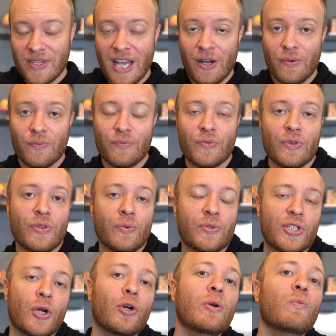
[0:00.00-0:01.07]
Now, the
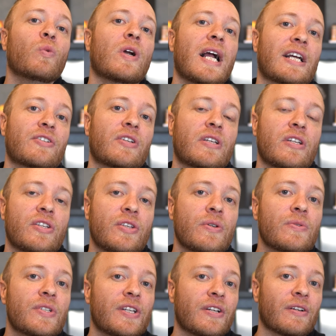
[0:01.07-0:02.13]
term we're actually going to
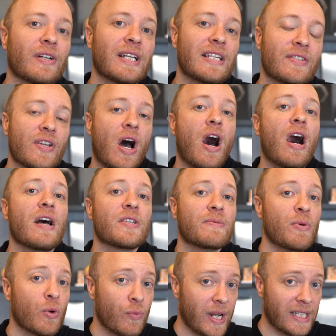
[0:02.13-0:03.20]
use here is
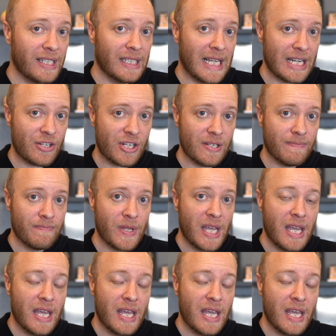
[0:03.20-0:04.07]
osmoregulation.